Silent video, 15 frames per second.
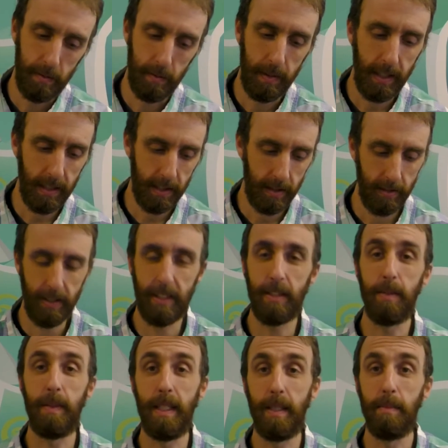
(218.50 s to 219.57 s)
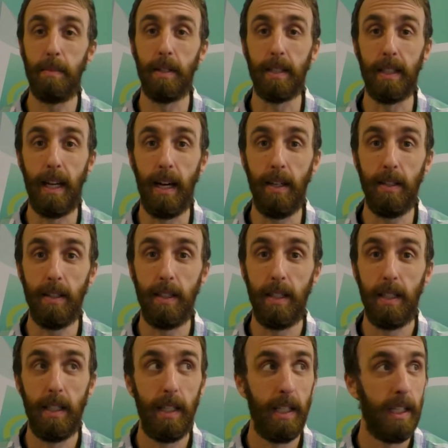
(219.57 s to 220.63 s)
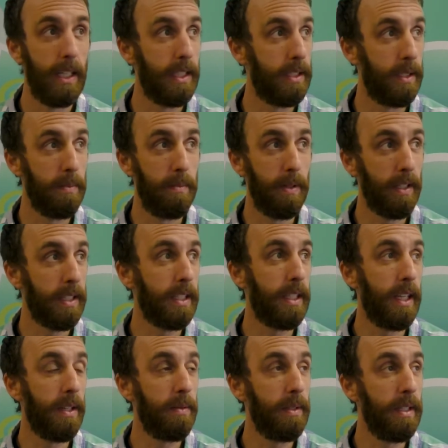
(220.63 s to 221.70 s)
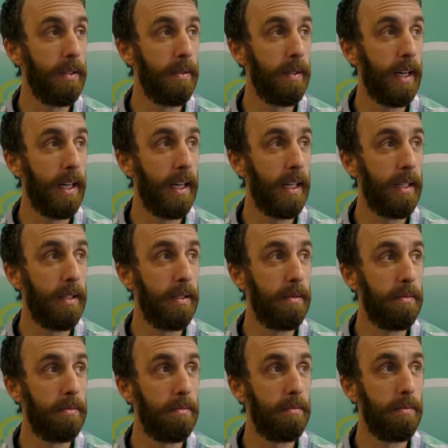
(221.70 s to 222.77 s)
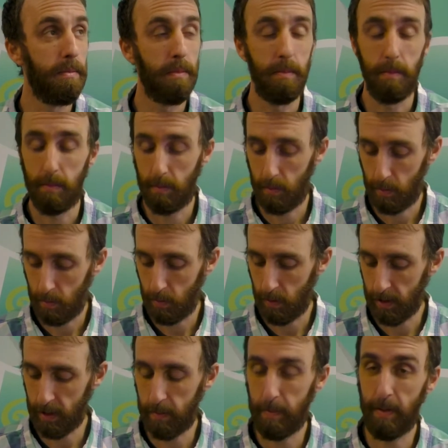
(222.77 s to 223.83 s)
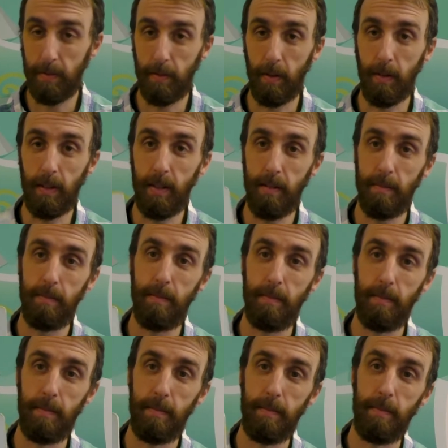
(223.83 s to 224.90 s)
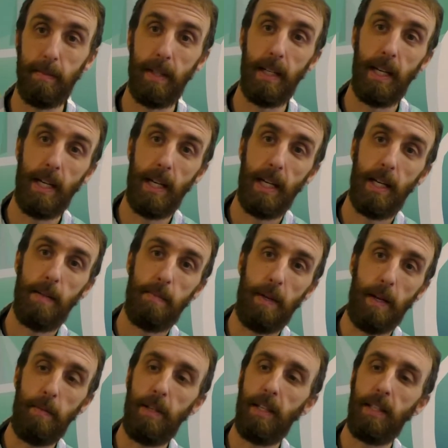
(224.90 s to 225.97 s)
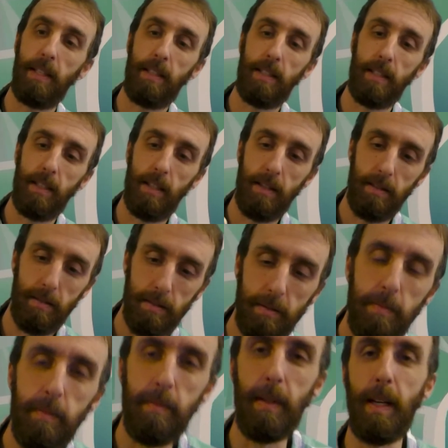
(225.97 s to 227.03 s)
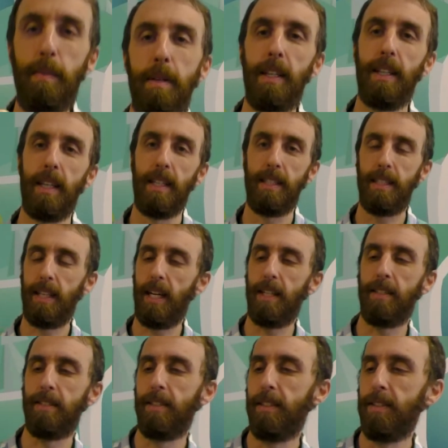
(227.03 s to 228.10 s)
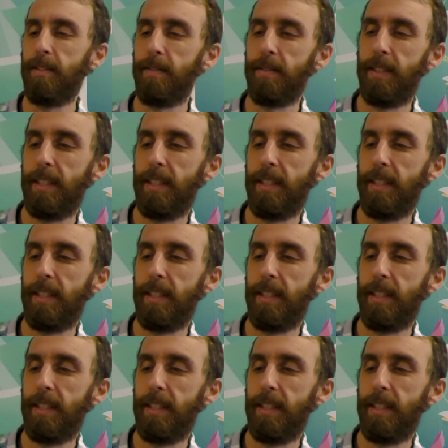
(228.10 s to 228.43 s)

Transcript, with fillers: We are going to read a book now. It's a book that we read once before, maybe a year ago, maybe less, I don't know.